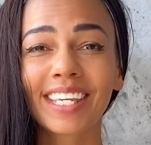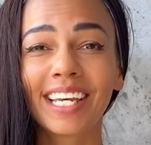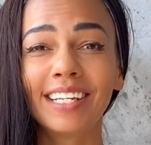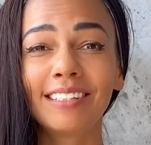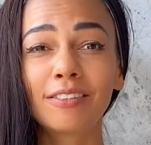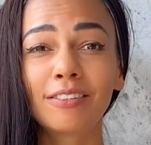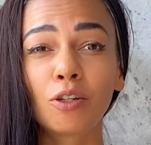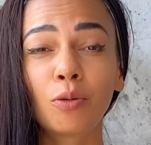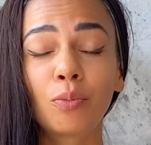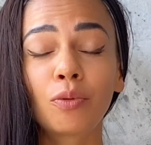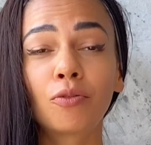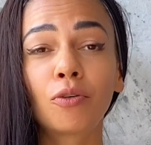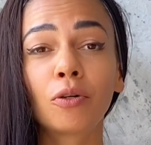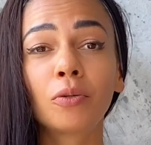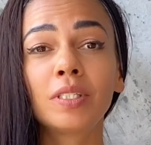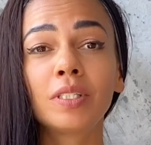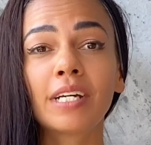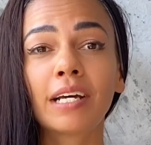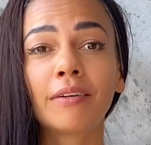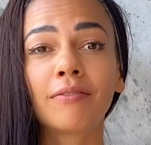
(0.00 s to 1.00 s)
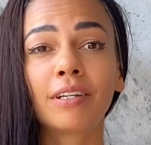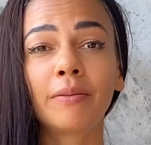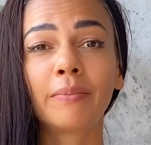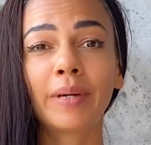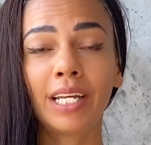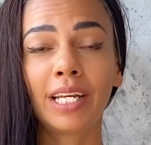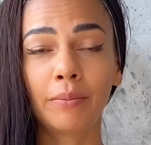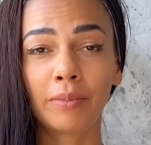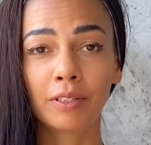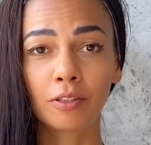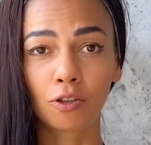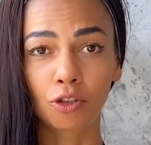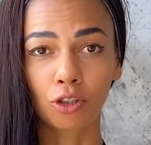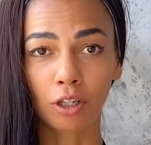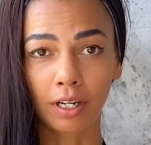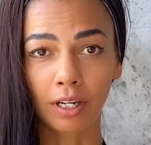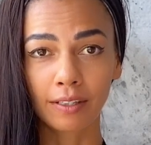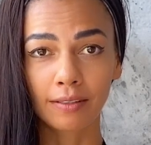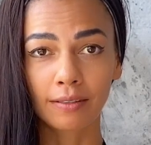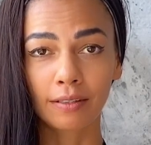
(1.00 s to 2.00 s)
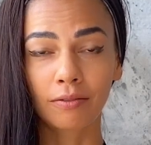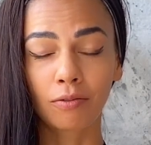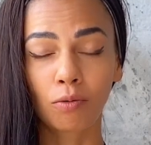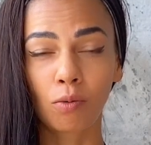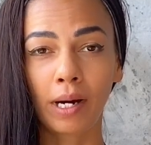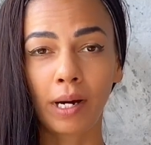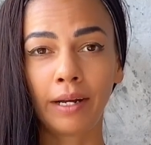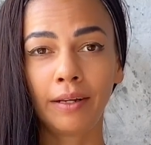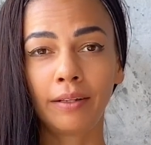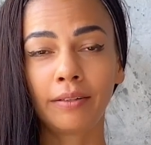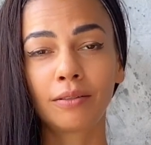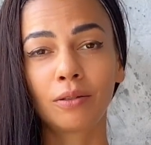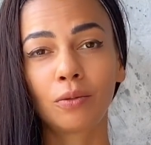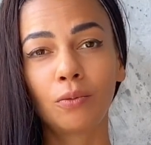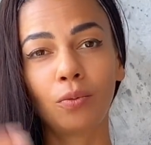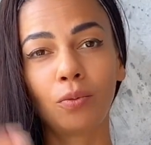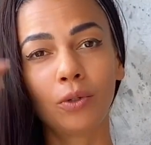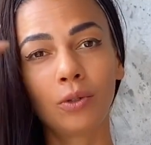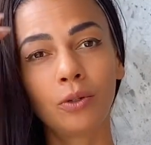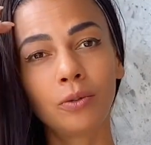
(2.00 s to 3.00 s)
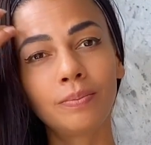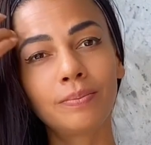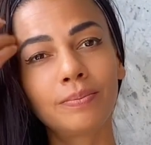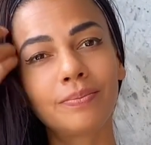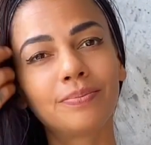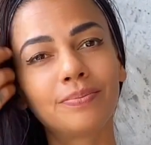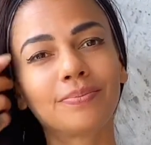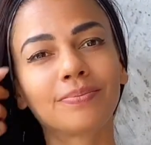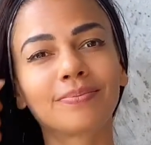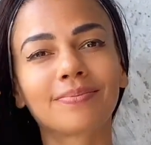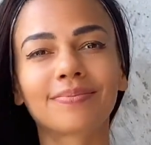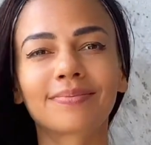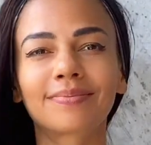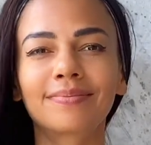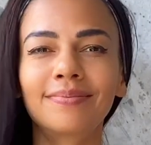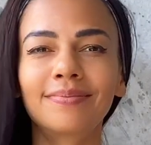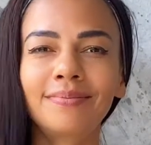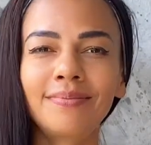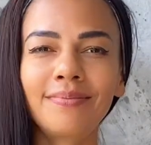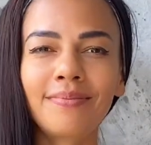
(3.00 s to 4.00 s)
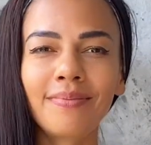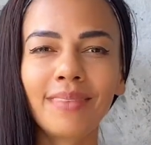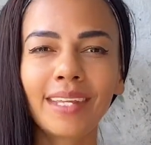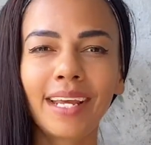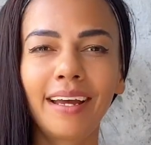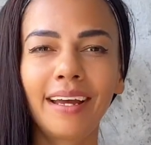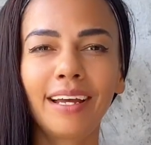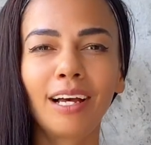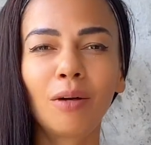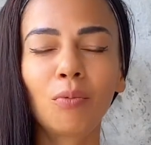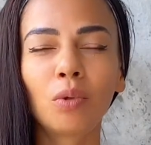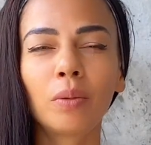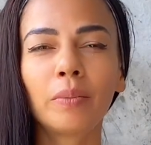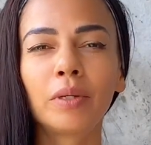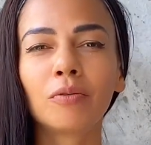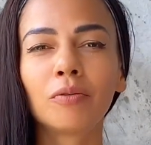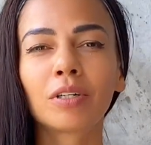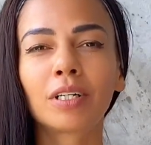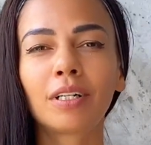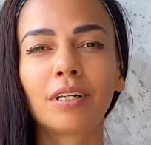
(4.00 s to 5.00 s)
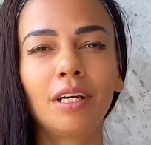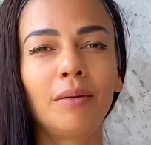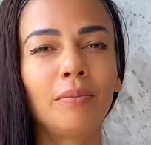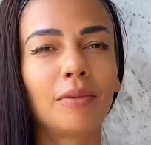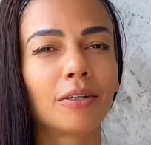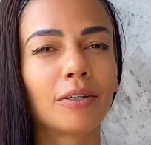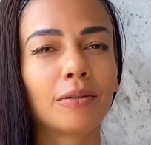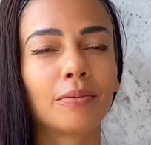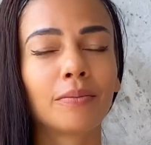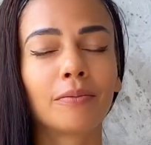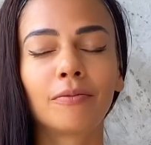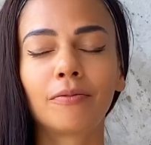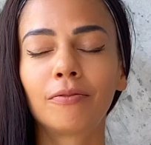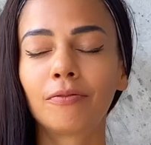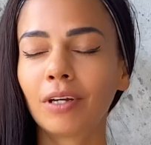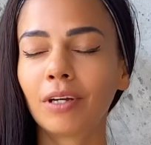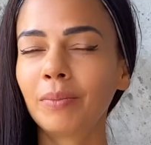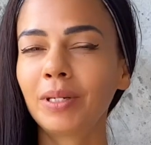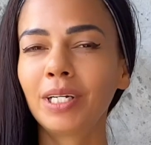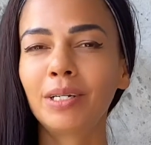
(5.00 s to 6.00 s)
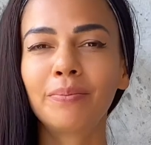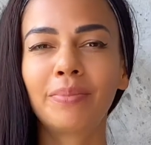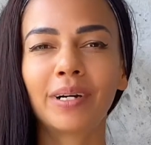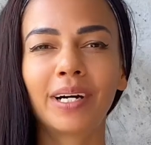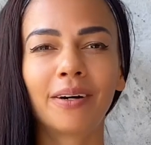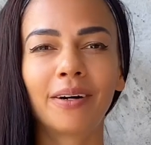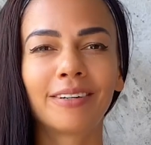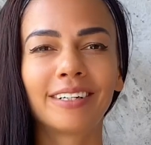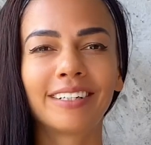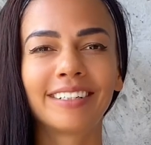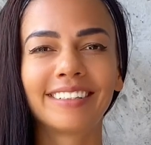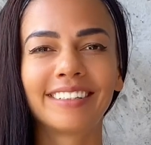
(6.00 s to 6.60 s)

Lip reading: So before we dive in, my name is Joss of Wild Womb. I help women reclaim their feminine power.